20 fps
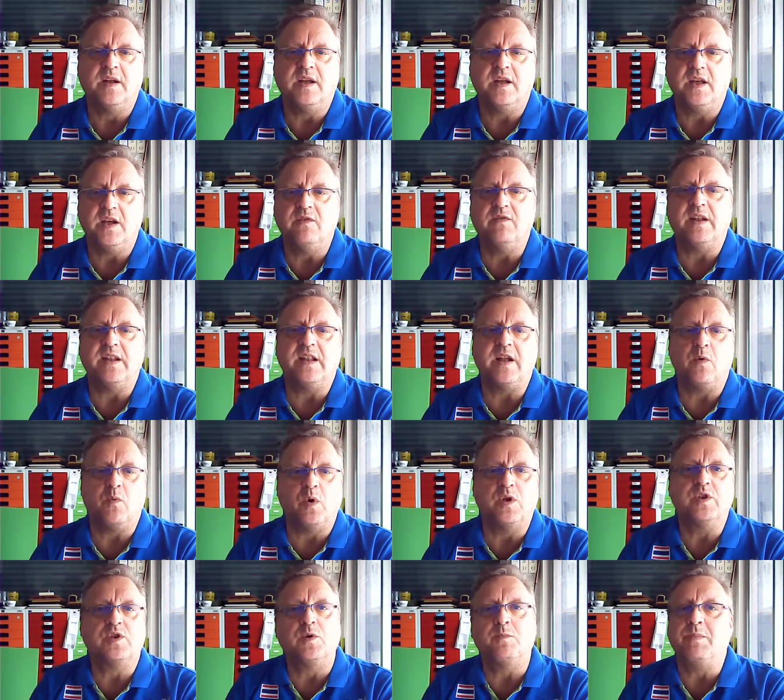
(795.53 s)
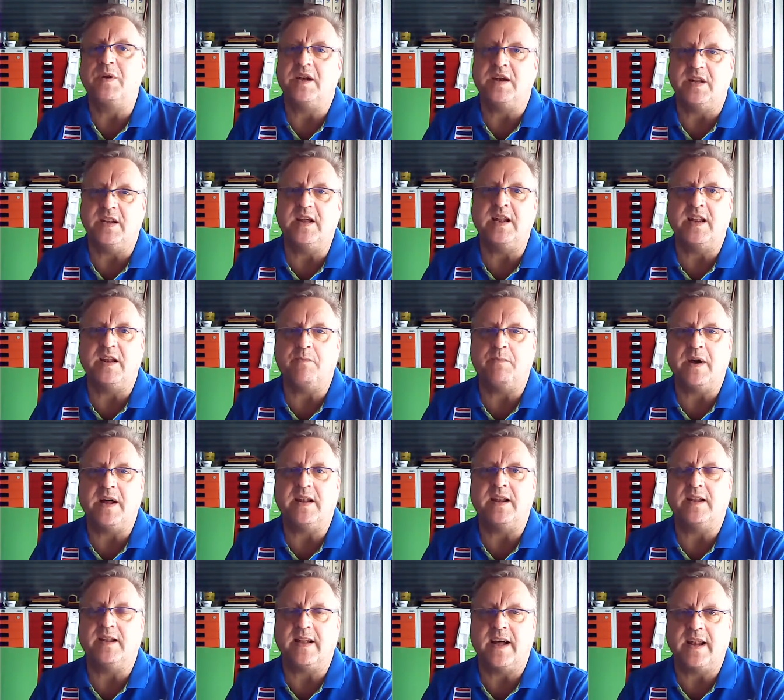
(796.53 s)
Even they want to be an
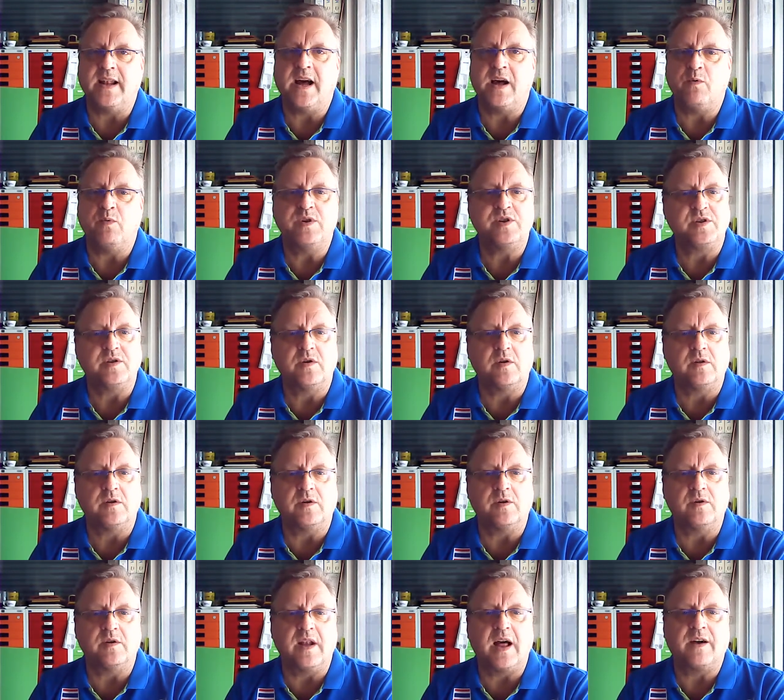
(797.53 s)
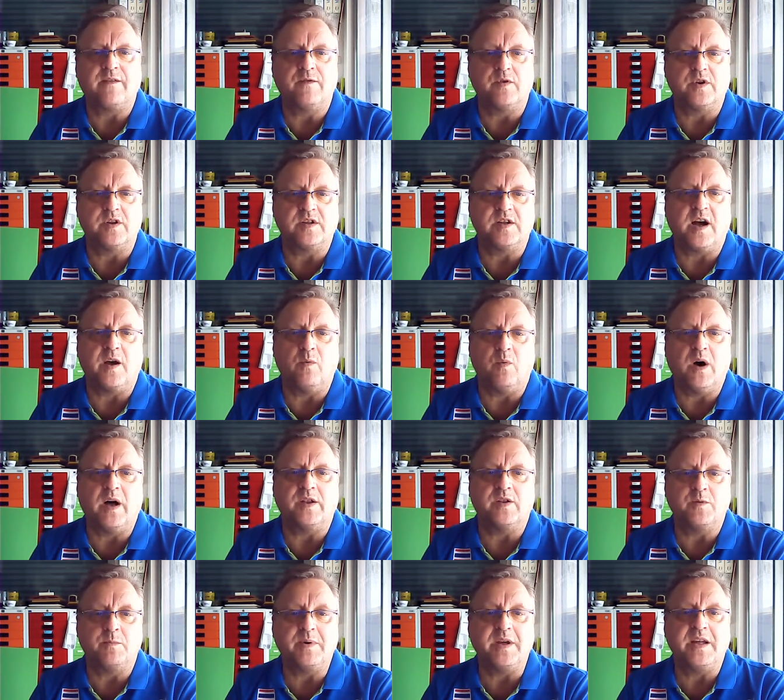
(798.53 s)
independent, and I wish all the good luck for the
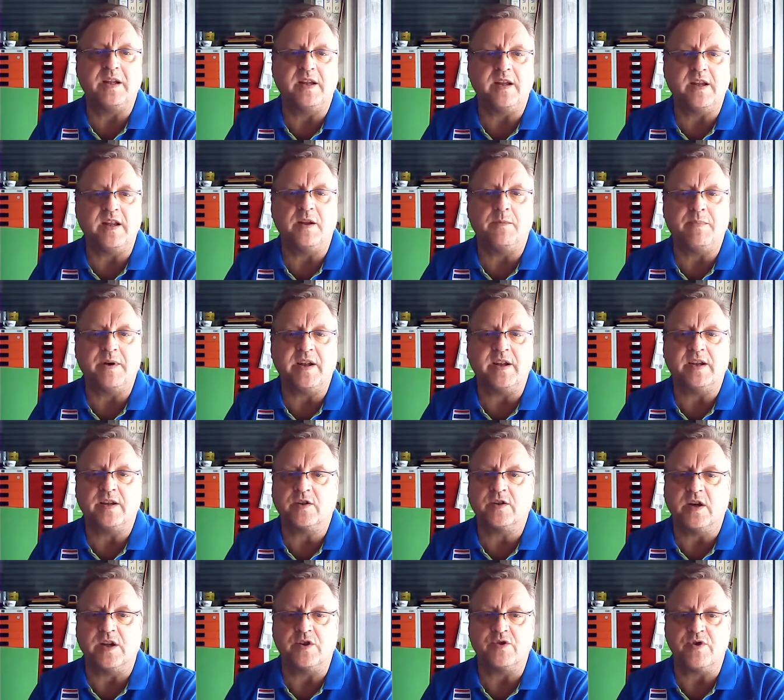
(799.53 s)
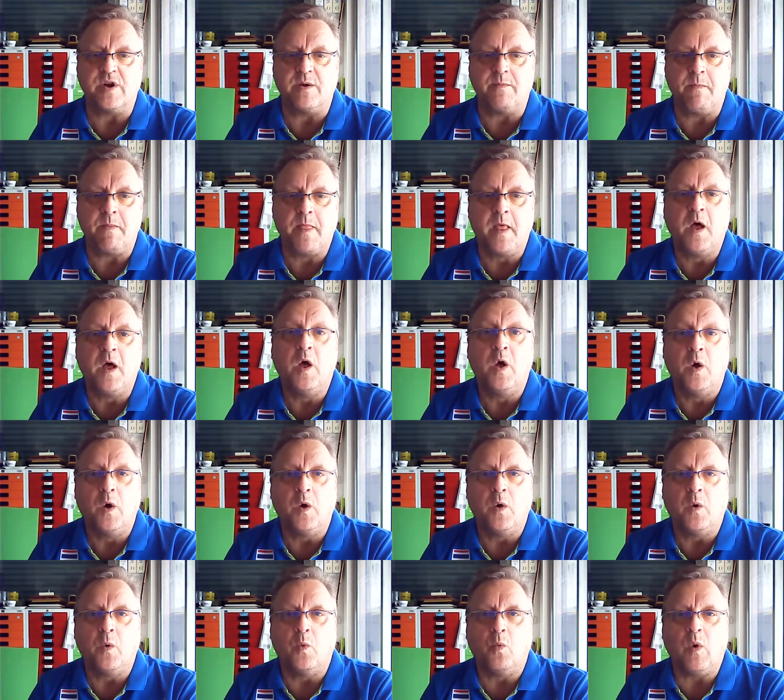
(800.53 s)
Taiwan to be an independent country.
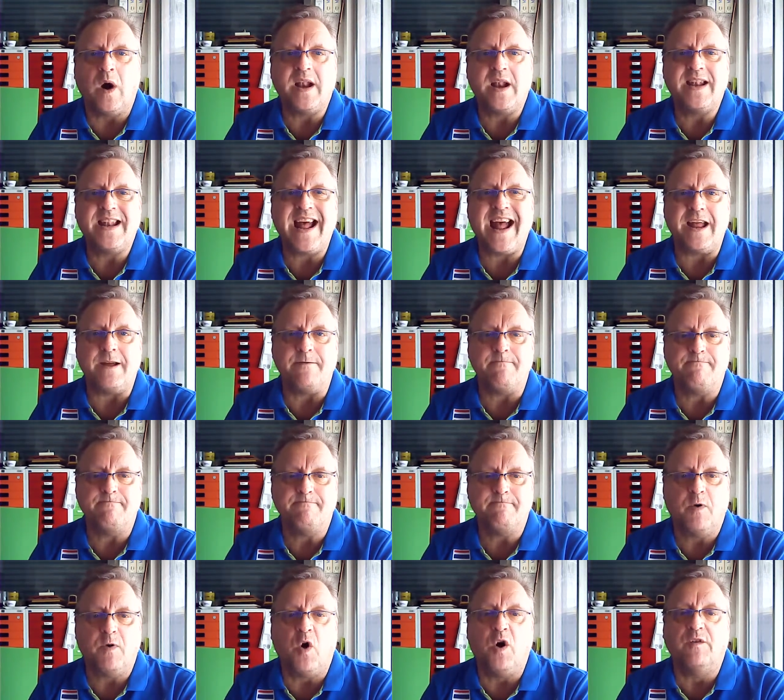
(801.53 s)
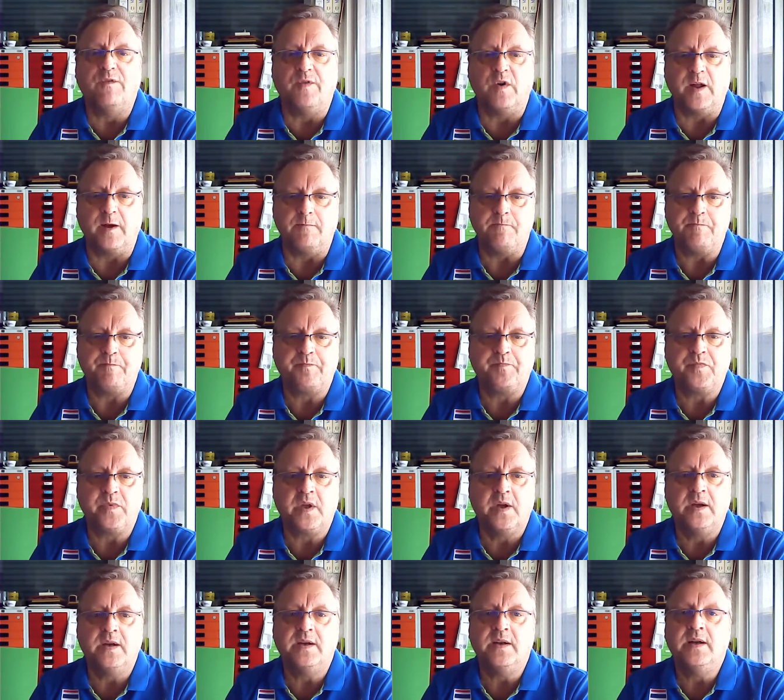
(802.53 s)
One day, hopefully.
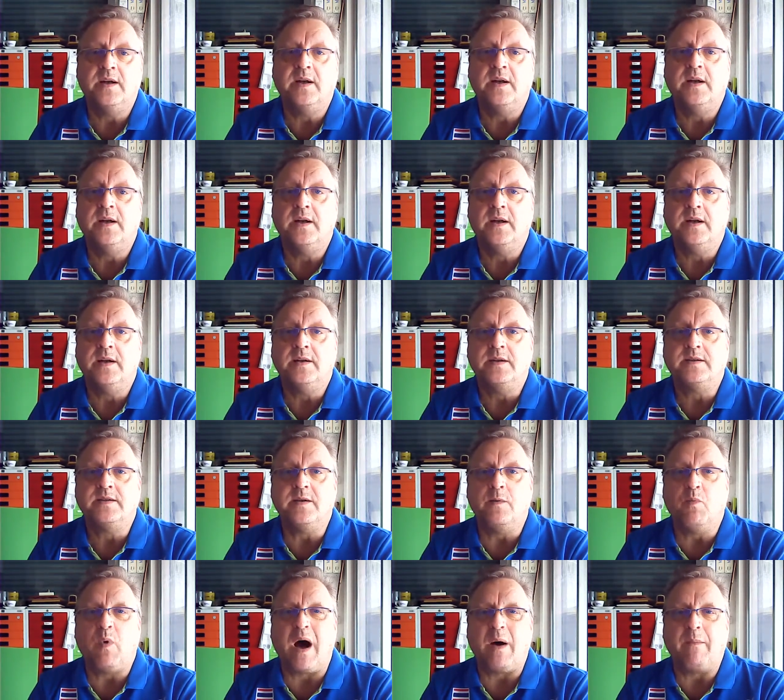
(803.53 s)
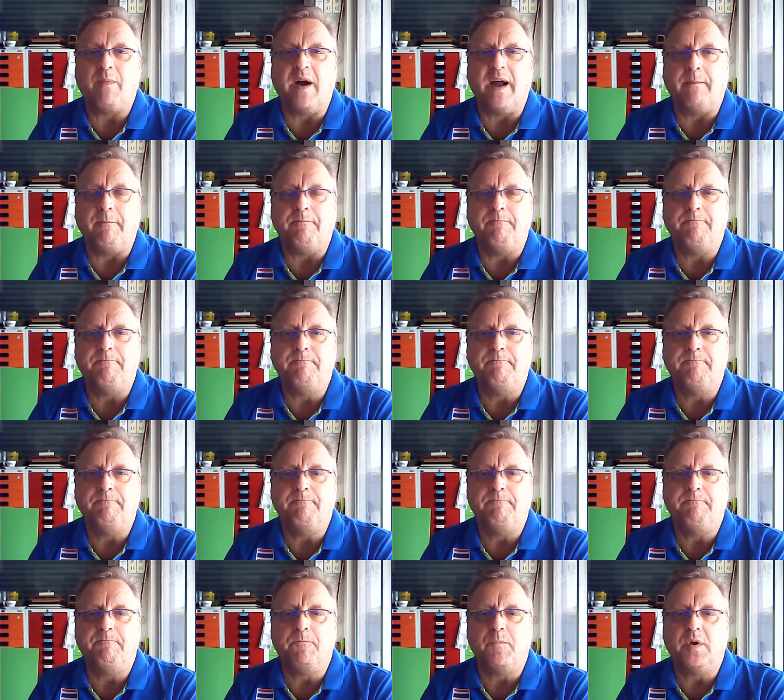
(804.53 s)
Zimbabwe. I
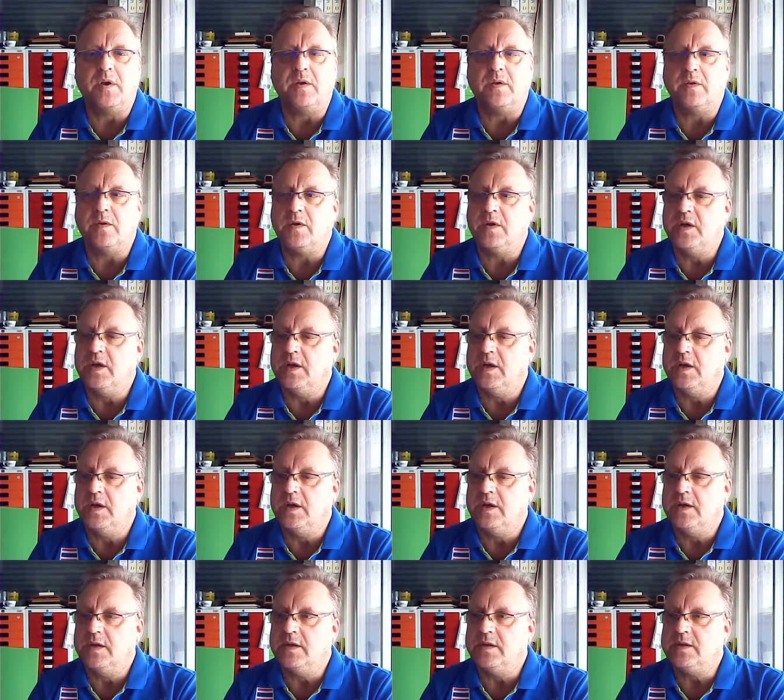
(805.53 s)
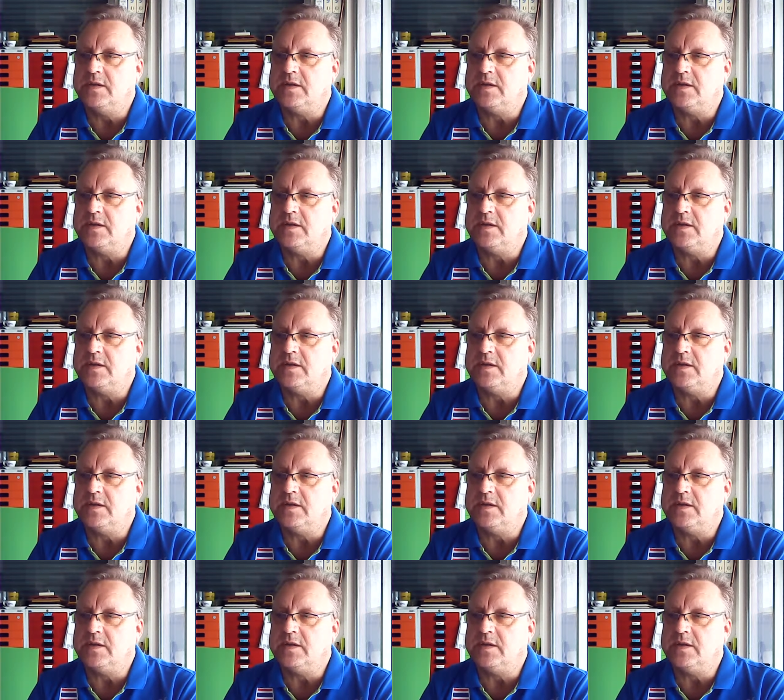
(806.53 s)
have mail for you.